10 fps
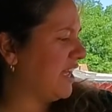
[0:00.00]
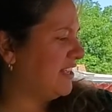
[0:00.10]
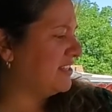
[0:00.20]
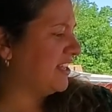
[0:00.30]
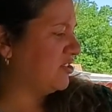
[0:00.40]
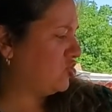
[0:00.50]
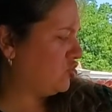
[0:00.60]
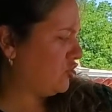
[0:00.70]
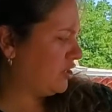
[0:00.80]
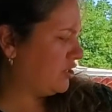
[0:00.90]
as they
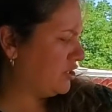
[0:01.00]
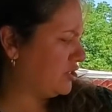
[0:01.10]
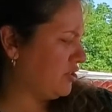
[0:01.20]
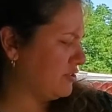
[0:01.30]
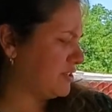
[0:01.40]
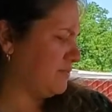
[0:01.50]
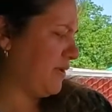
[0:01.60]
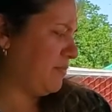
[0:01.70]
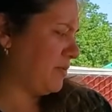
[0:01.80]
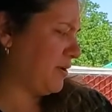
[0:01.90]
shook the salt and
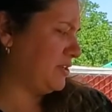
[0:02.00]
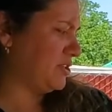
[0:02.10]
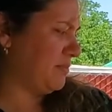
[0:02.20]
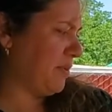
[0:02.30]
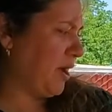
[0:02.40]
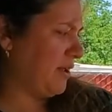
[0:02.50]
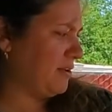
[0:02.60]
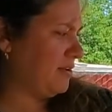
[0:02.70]
pepper into the pot.